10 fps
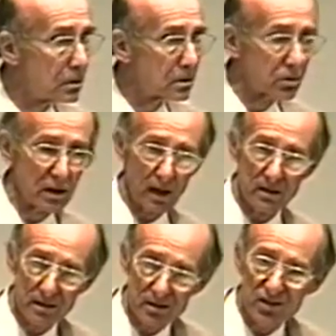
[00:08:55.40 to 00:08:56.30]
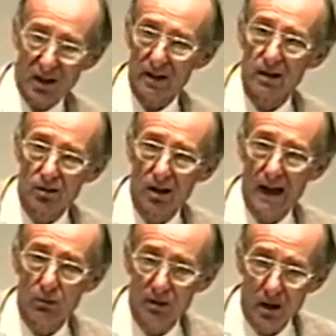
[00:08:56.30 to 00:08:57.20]
creating the cyclical
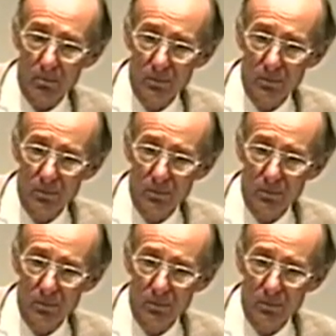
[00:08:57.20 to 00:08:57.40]
outcome.